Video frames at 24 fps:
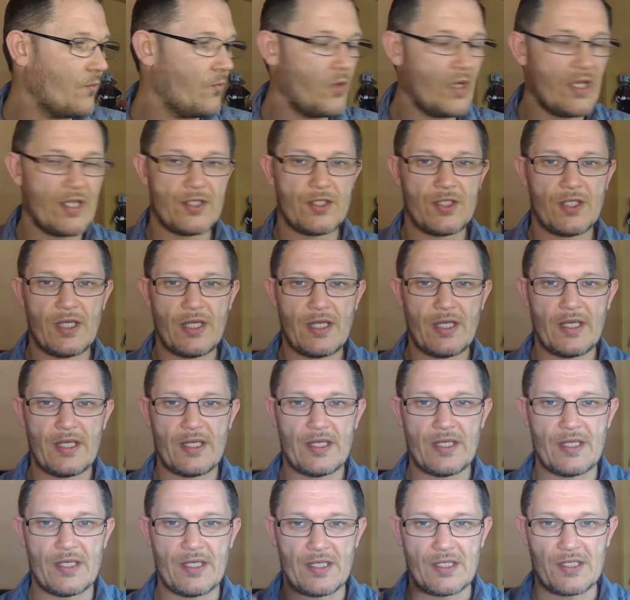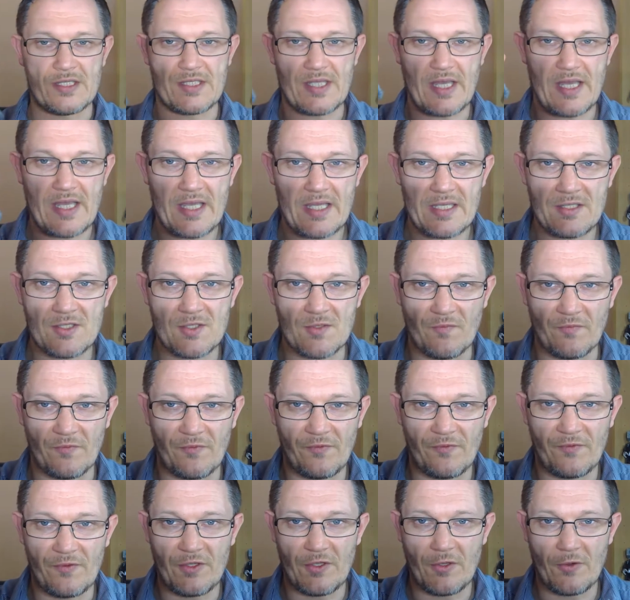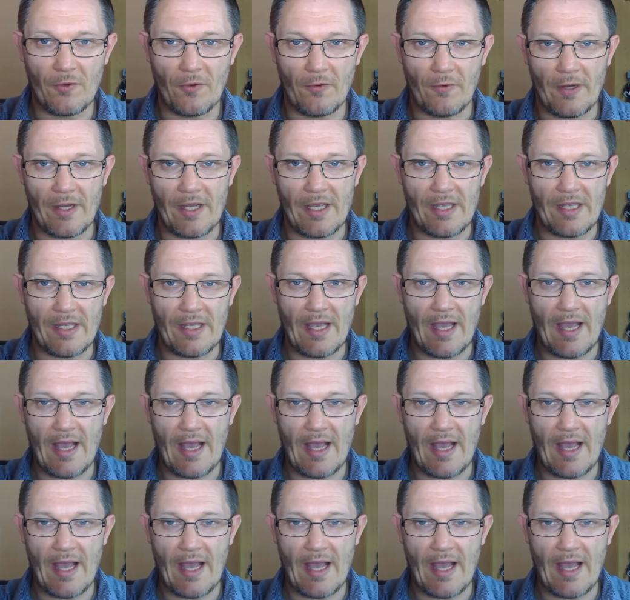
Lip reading: which is Agent Fury.